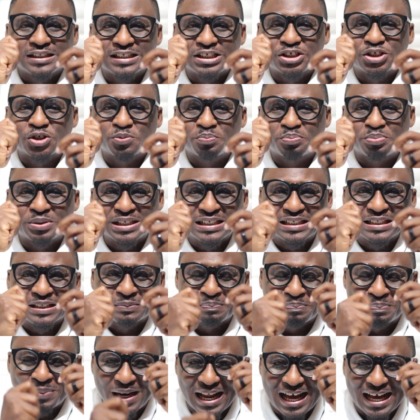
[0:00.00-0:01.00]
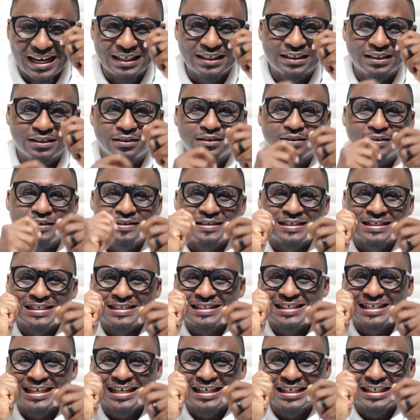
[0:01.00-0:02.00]
sprint planning, the
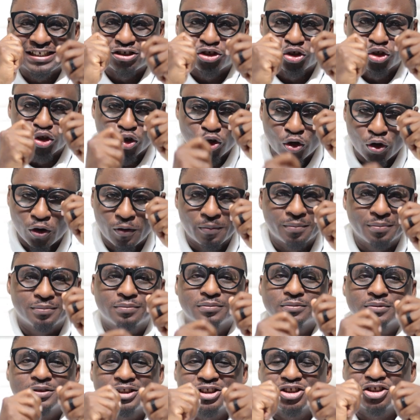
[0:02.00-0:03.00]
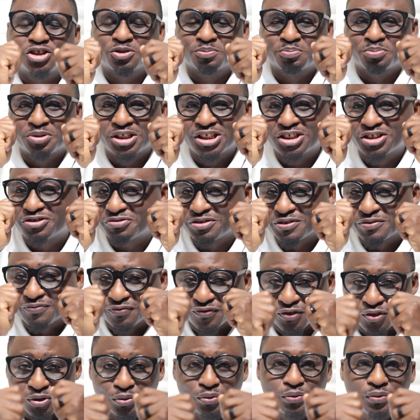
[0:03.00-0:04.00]
daily scrum, the sprint
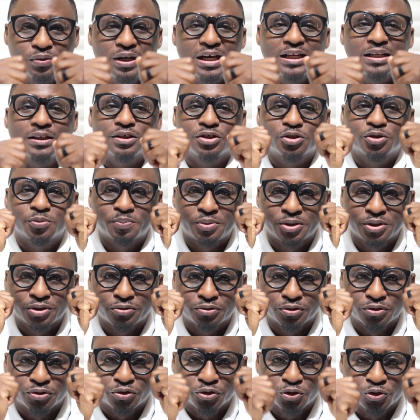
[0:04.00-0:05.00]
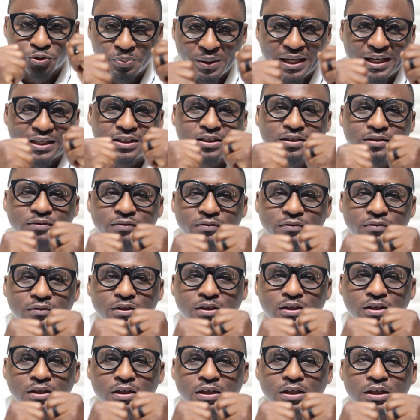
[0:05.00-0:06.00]
review, and the sprint retrospective.
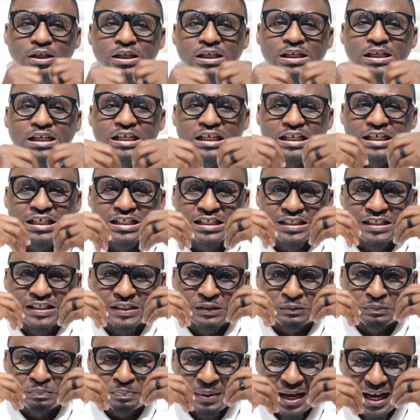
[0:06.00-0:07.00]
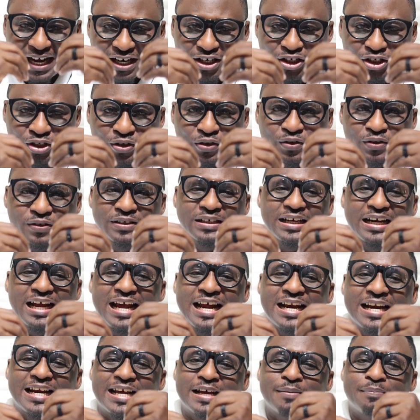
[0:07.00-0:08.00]
Inspection
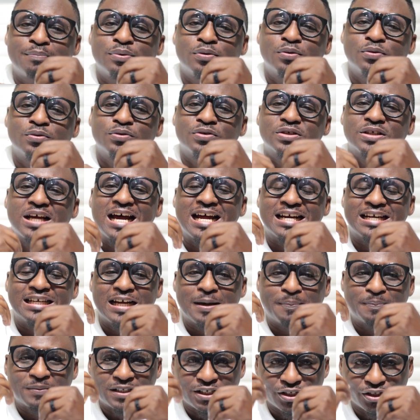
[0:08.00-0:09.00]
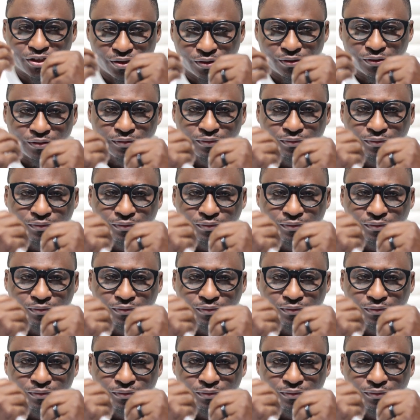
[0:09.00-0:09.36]
enables adaptation.